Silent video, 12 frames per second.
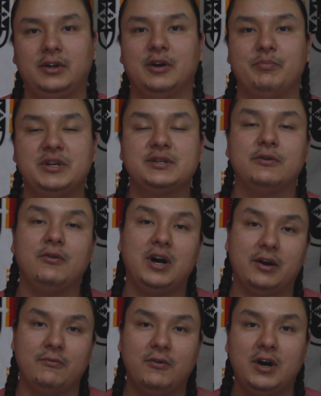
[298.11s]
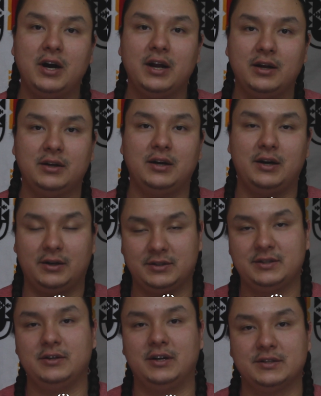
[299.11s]
Gabiskawaganwa
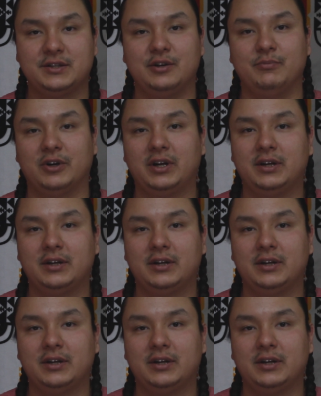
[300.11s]
Aanzkan.